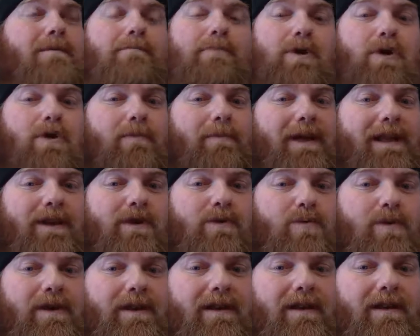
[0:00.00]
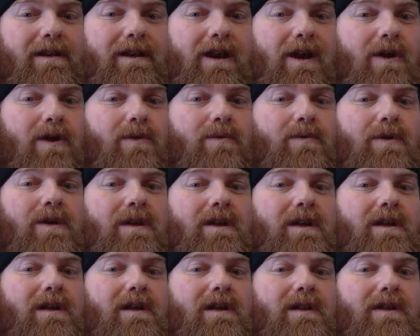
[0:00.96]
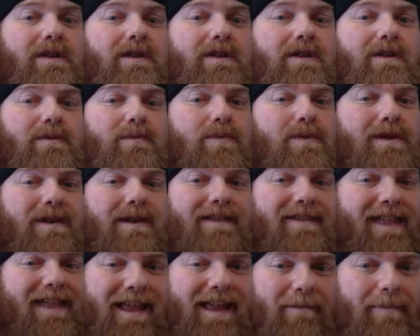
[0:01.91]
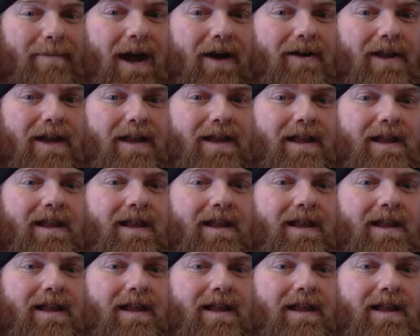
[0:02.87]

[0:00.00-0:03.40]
Boom. And you wouldn't think about it.